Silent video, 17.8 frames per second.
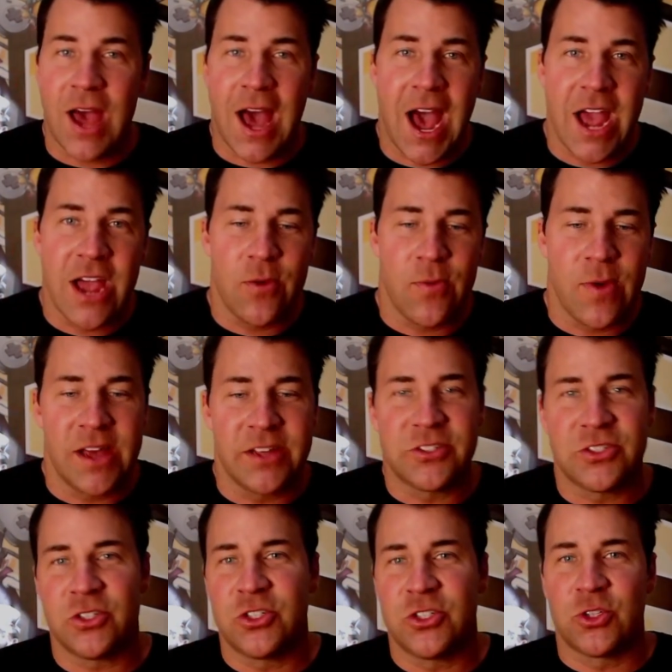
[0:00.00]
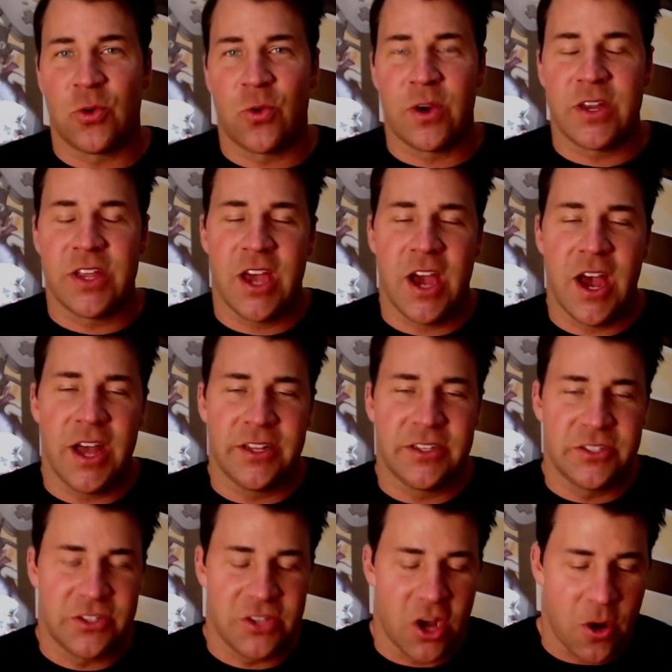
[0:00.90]
iOS
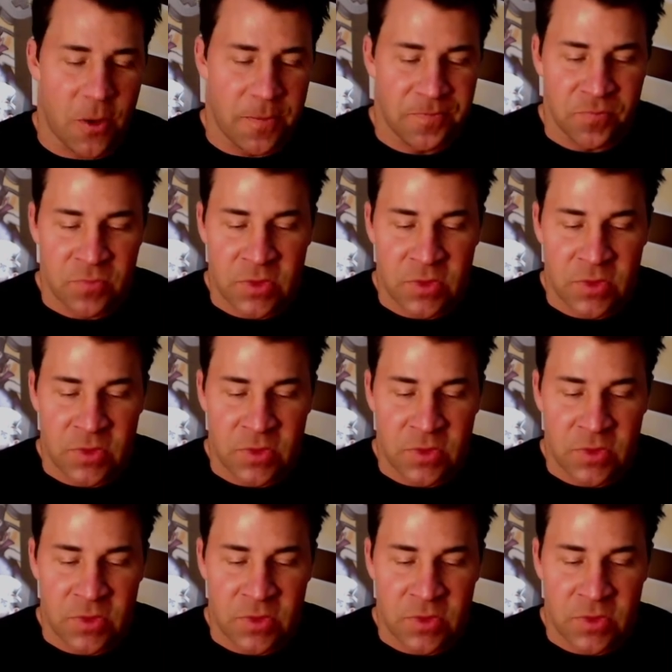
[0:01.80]
shortcut. So